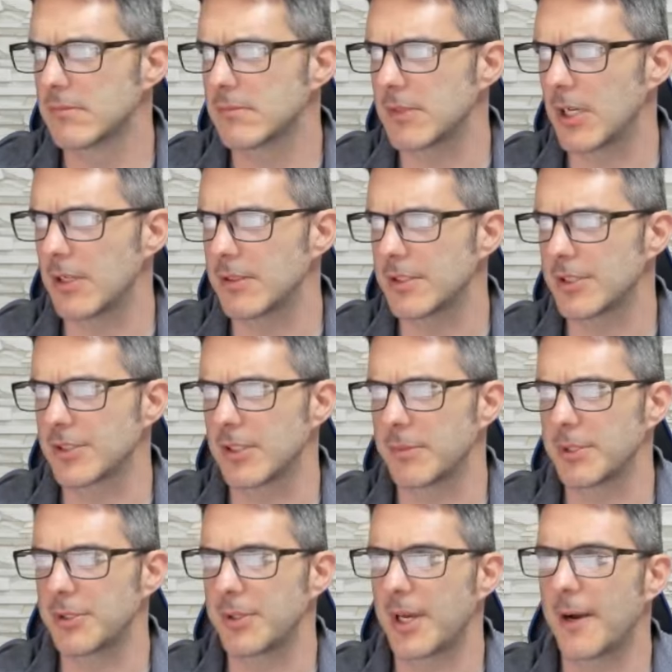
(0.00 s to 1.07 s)
no, it doesn't let
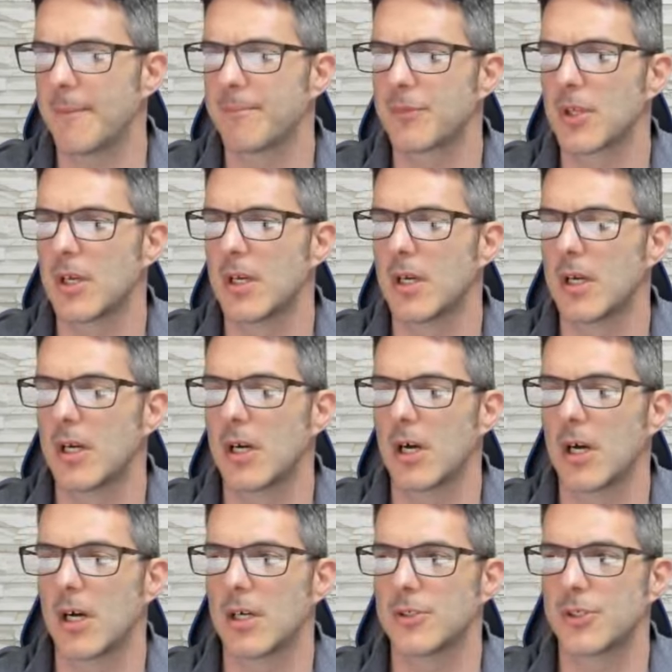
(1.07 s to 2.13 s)
me do that.
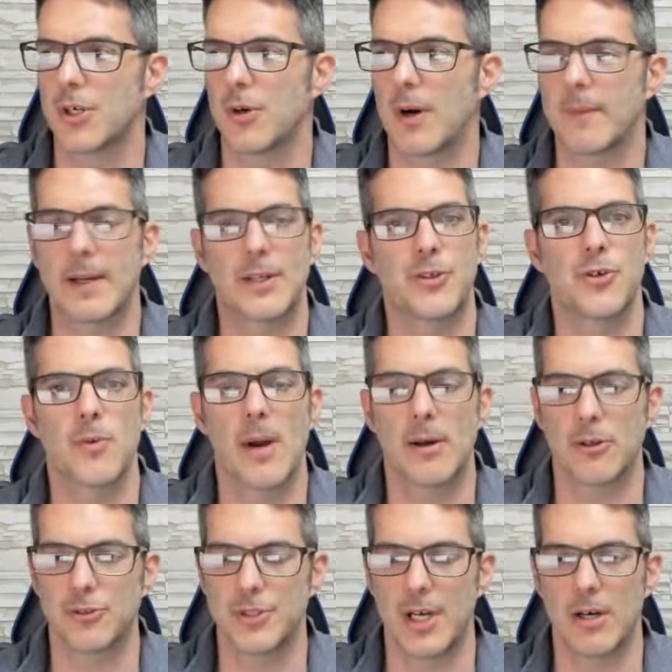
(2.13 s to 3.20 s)
So I've got 2
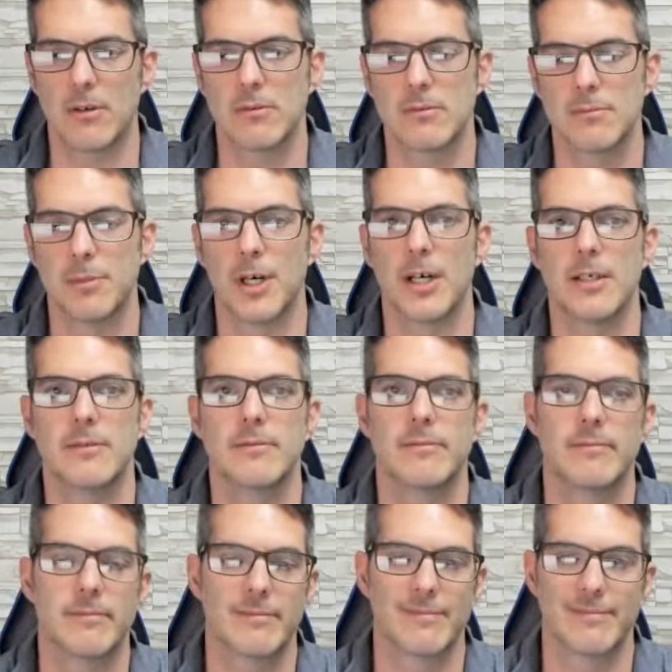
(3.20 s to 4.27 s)
routers now, but
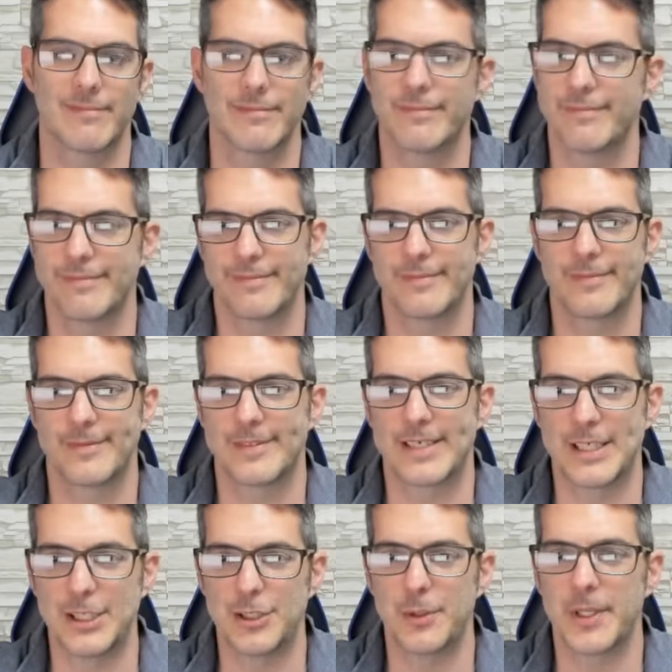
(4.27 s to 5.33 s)

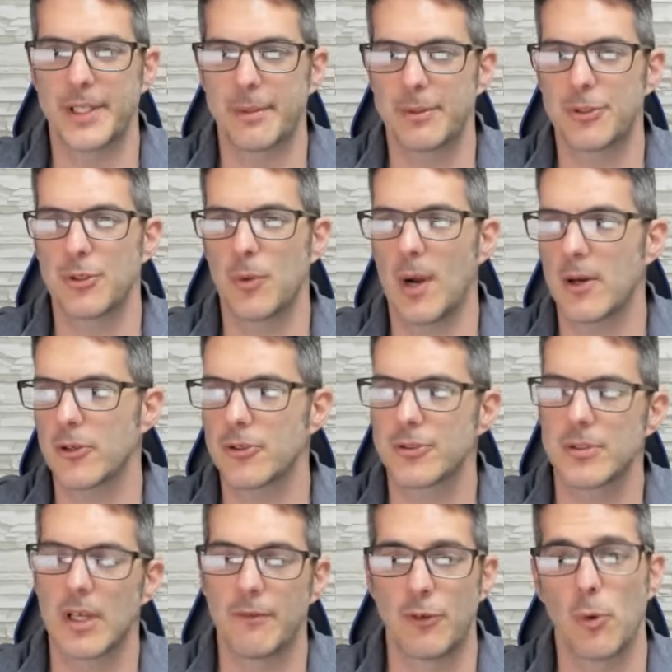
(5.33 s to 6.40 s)
can you do anything with 2
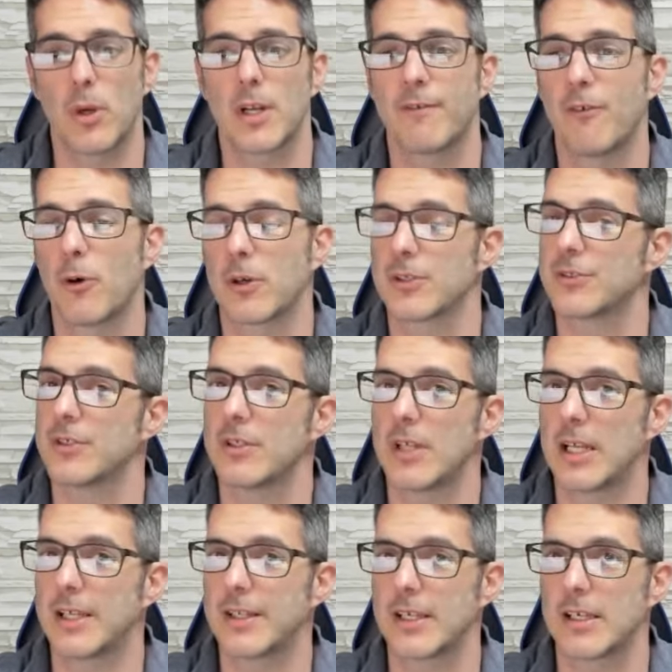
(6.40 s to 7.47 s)
routers? If you want to focus
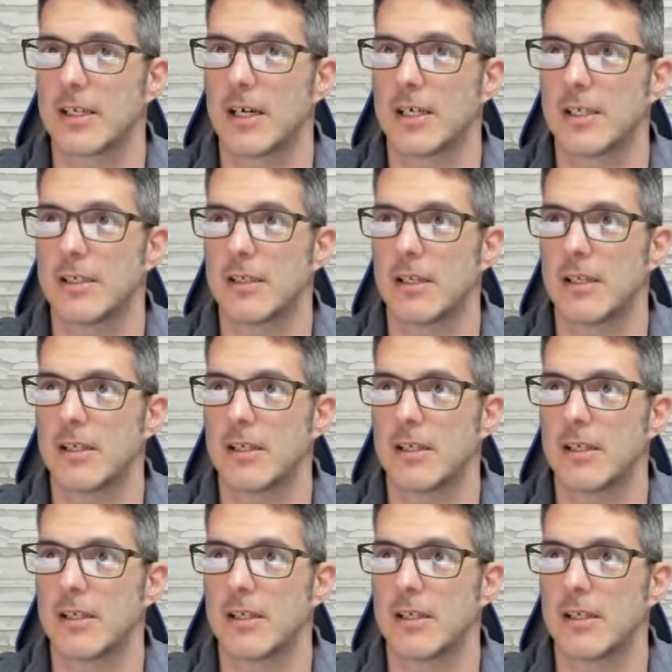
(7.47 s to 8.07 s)
anything on